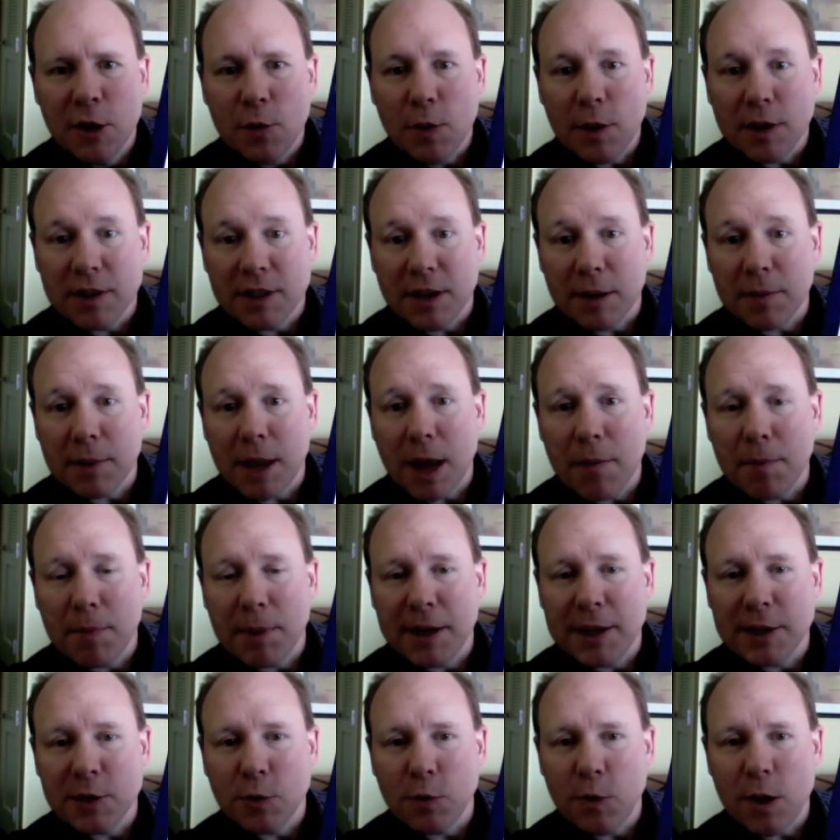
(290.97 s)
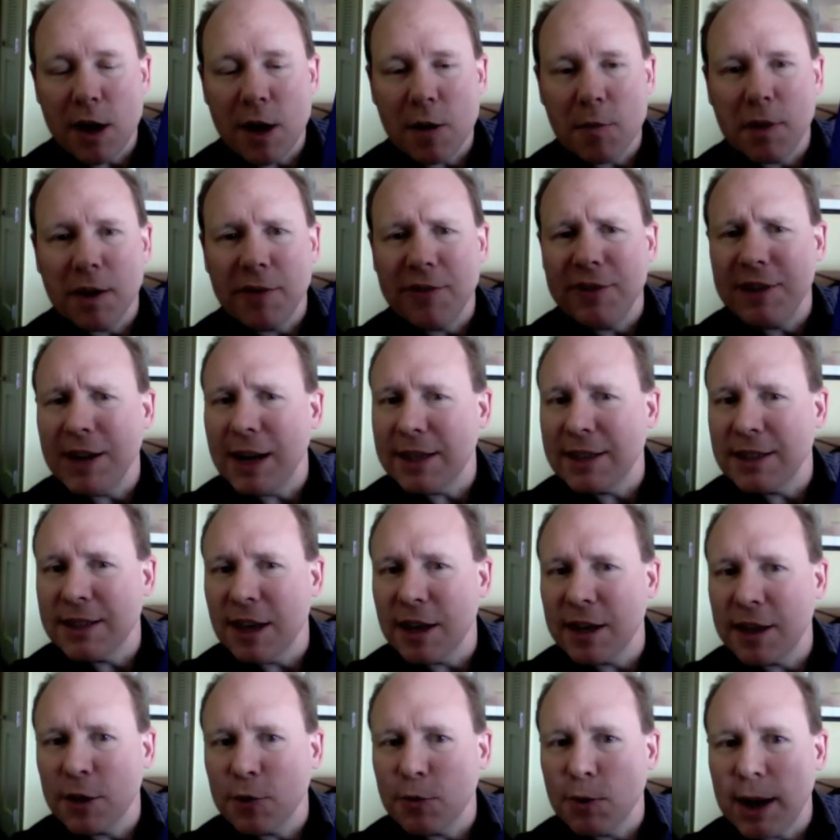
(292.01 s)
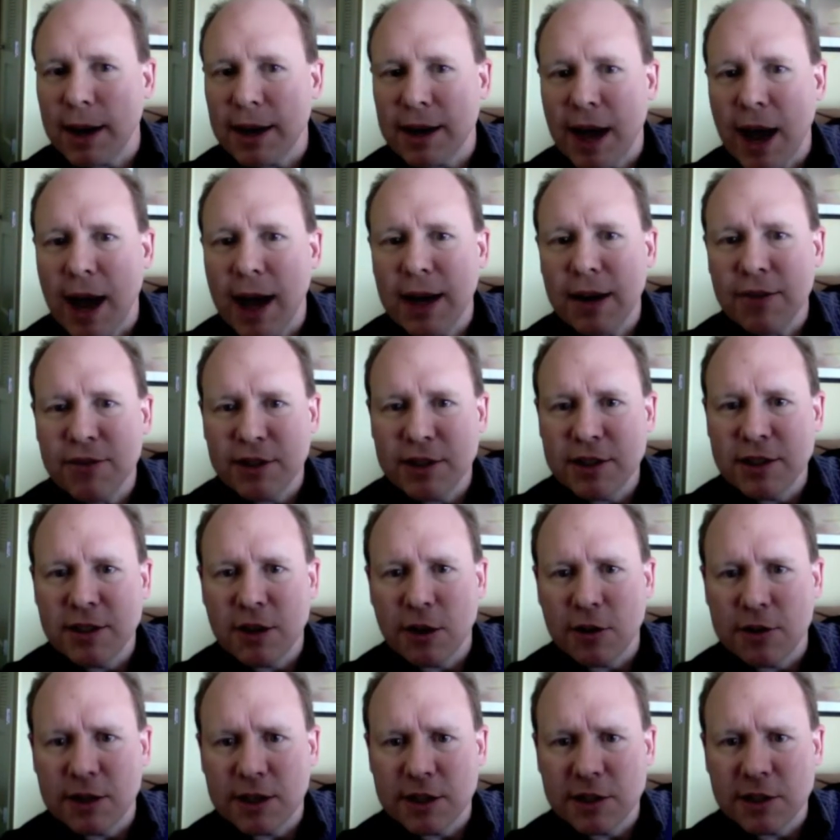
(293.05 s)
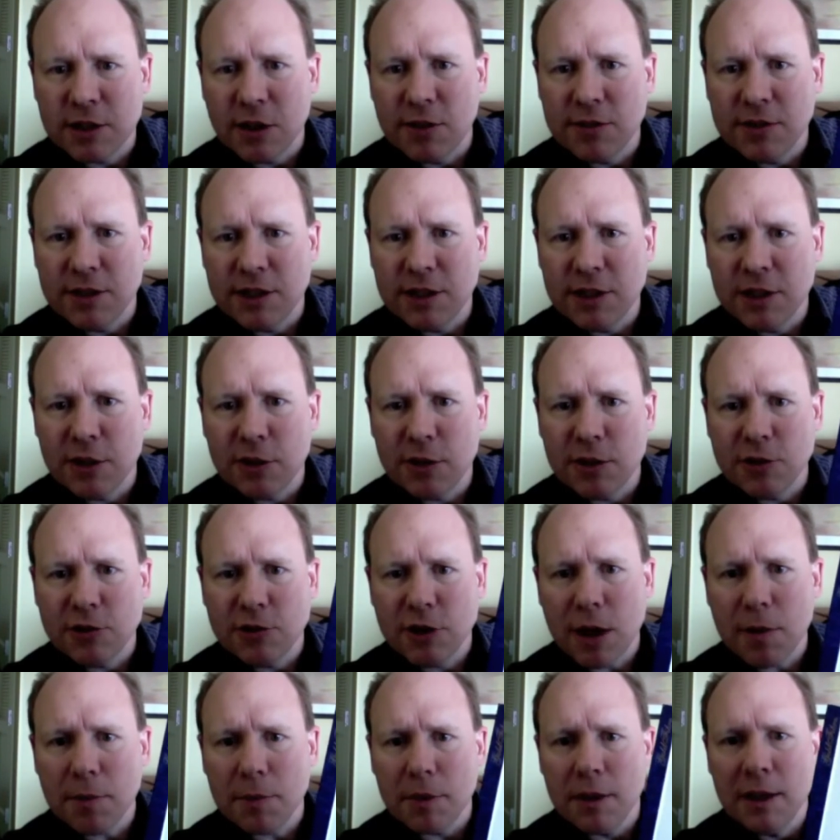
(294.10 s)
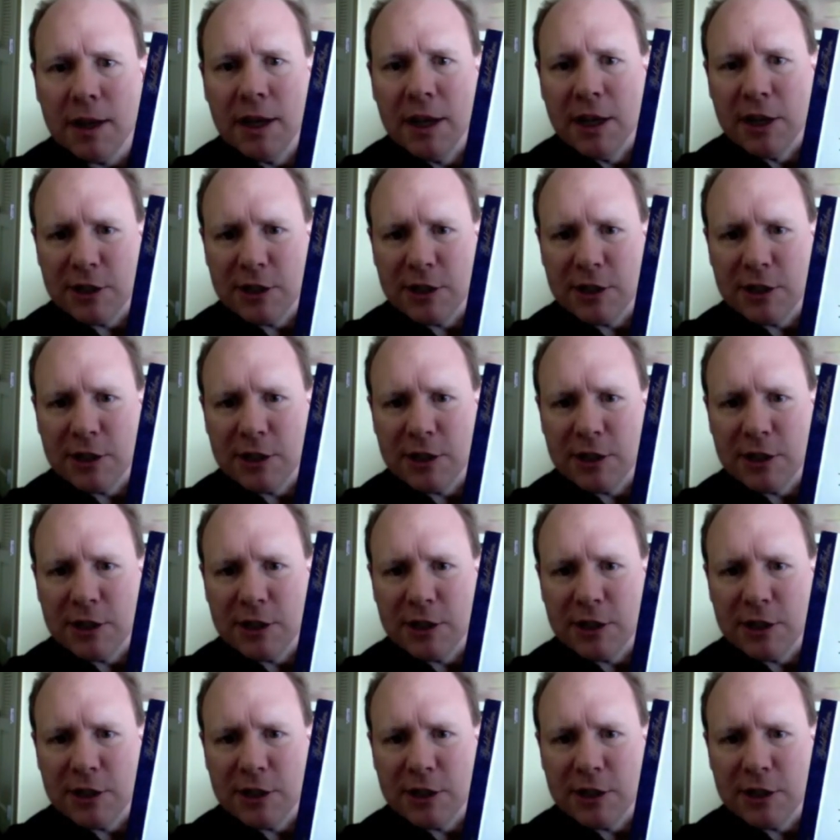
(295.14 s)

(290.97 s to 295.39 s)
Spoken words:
Well, some companies will, but if you're not selling the right kind of consulting services, you're in trouble.